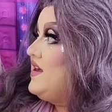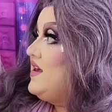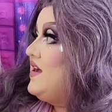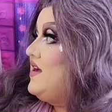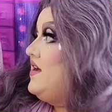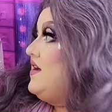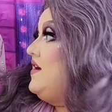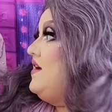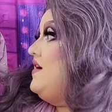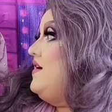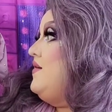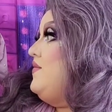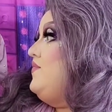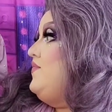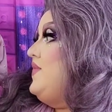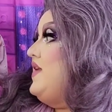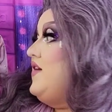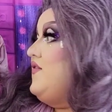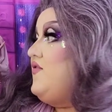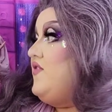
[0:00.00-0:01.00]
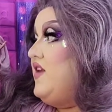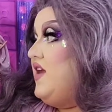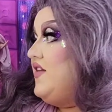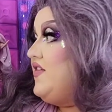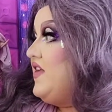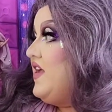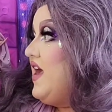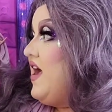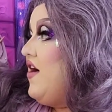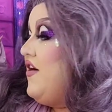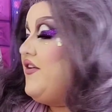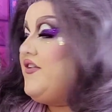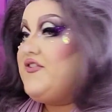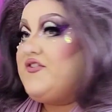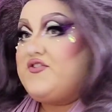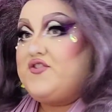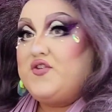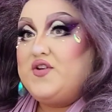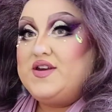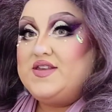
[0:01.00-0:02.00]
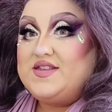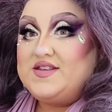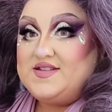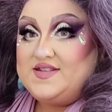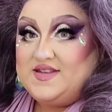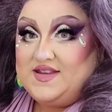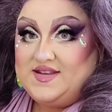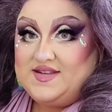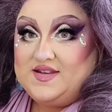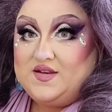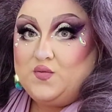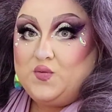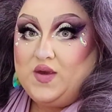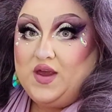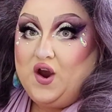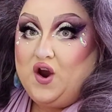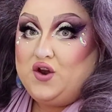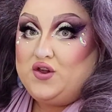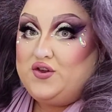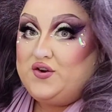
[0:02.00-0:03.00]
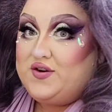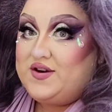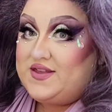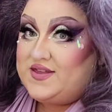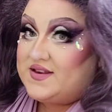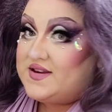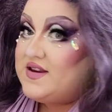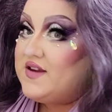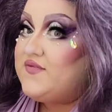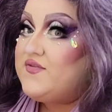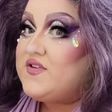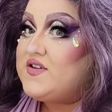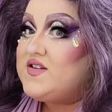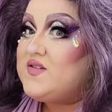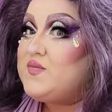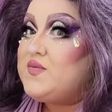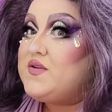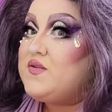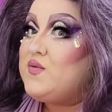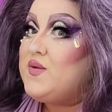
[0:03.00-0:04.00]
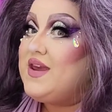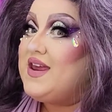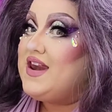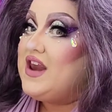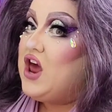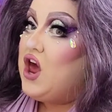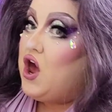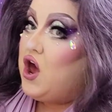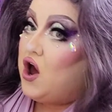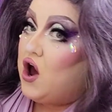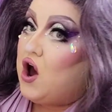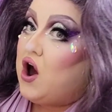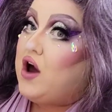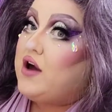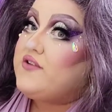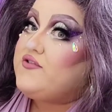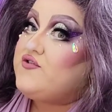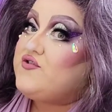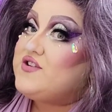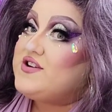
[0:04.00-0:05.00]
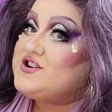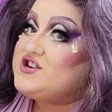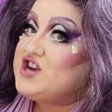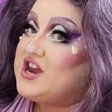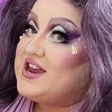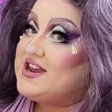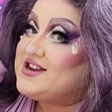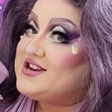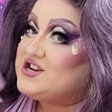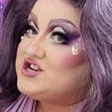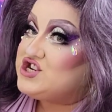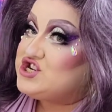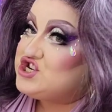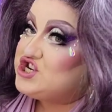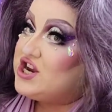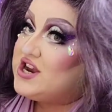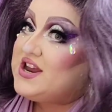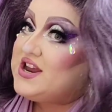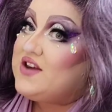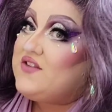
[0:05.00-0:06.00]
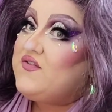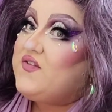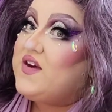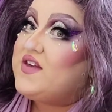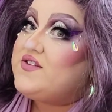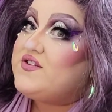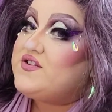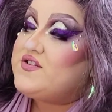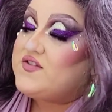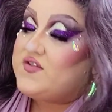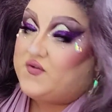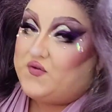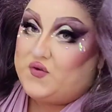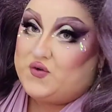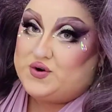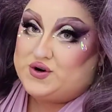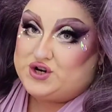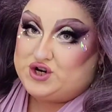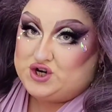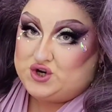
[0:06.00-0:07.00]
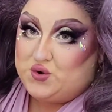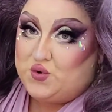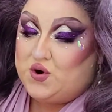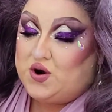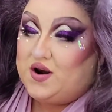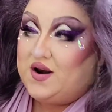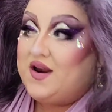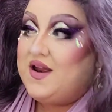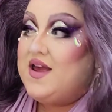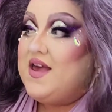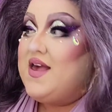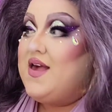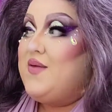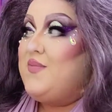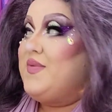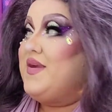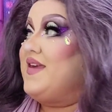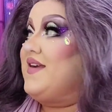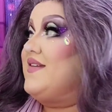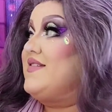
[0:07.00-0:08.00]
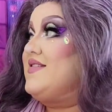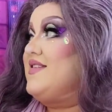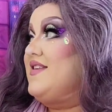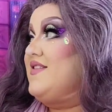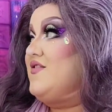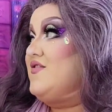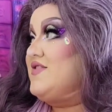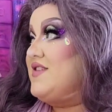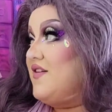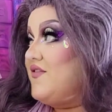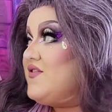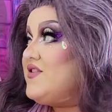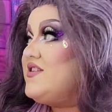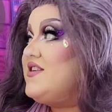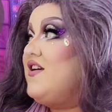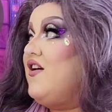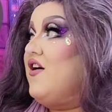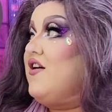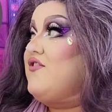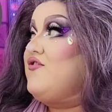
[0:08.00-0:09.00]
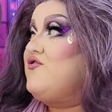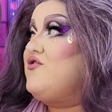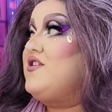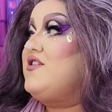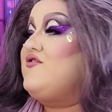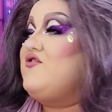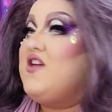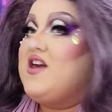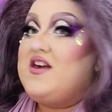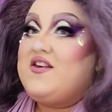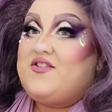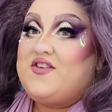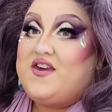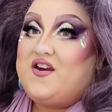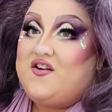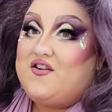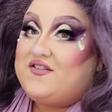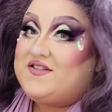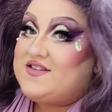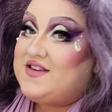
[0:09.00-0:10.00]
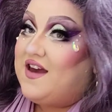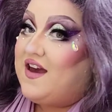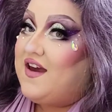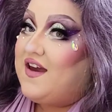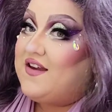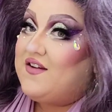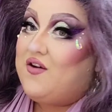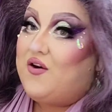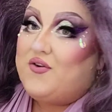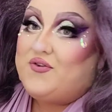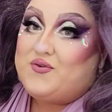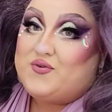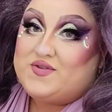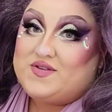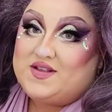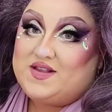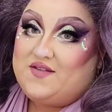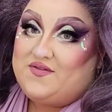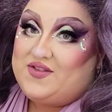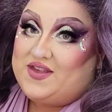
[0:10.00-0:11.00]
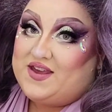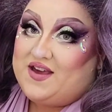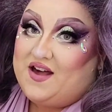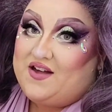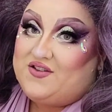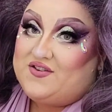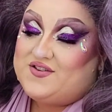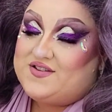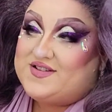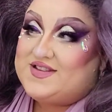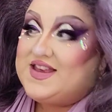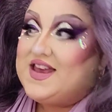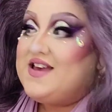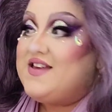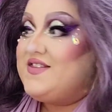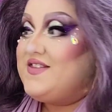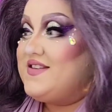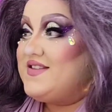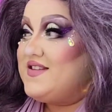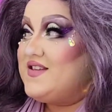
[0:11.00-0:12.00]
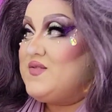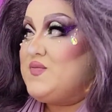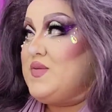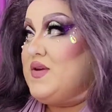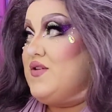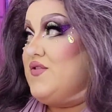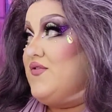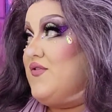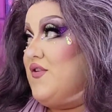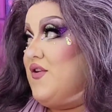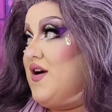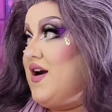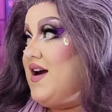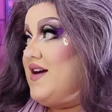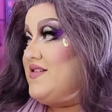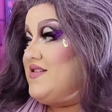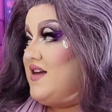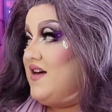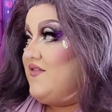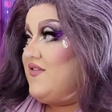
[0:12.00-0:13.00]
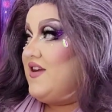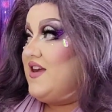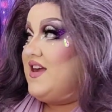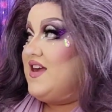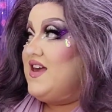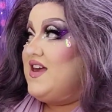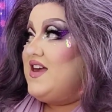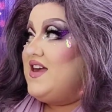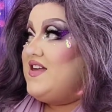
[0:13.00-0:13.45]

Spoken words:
If nothing else, during this season, we are learning the difference between ostrich and chicken feathers for sure, because these are definitely ostrich. They are dyed all sorts of lovely colors. This is beautiful. I love it.